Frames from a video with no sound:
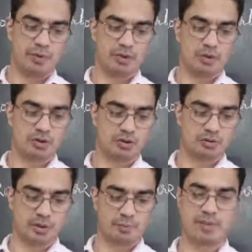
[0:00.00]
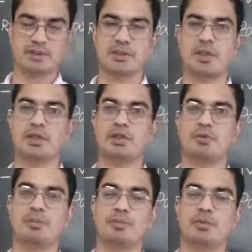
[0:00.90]
because of the
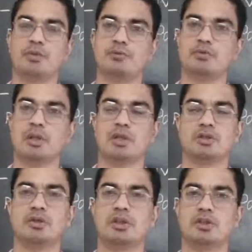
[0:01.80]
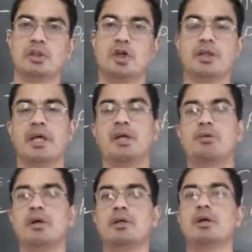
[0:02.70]
representative people. So it is not
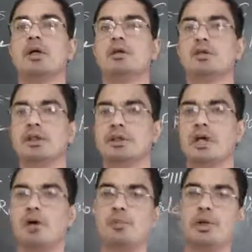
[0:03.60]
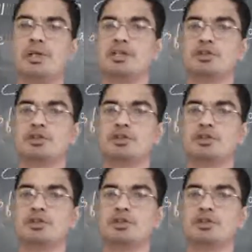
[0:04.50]
anyone the government